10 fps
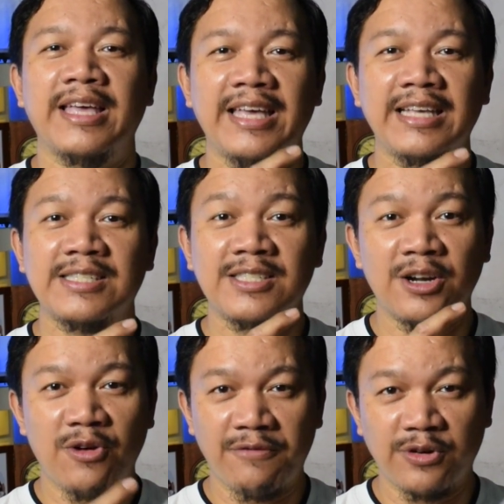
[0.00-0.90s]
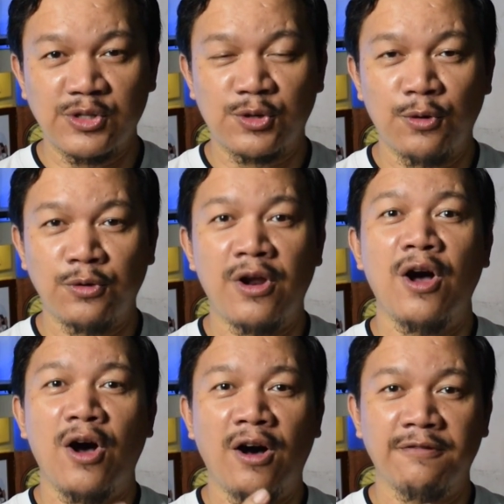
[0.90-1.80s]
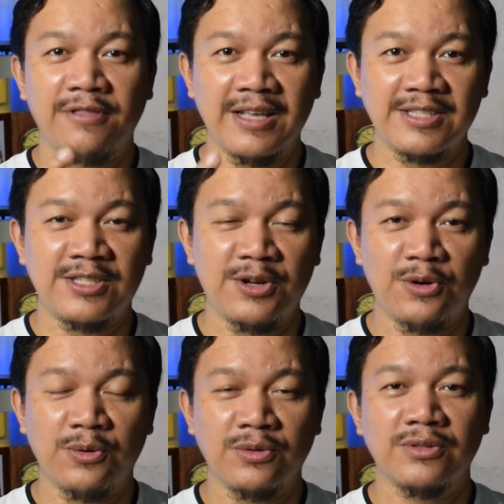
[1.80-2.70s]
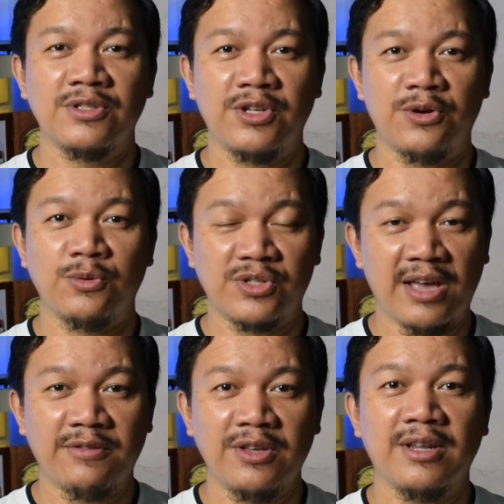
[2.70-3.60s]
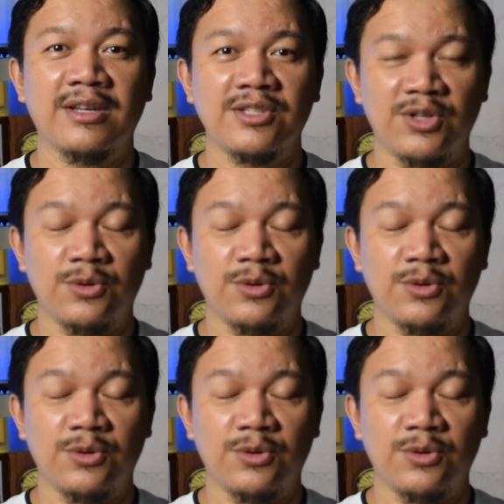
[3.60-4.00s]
is the reference code of the 007 and the